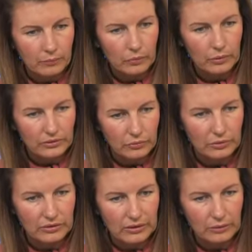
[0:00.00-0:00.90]
Question,
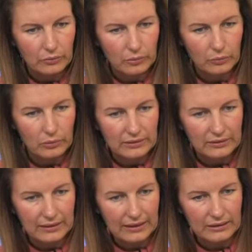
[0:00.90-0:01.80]
how do I window
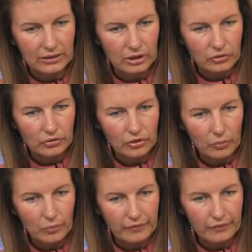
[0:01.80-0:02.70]
die? Go
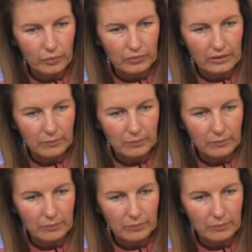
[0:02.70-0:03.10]
with a folder in the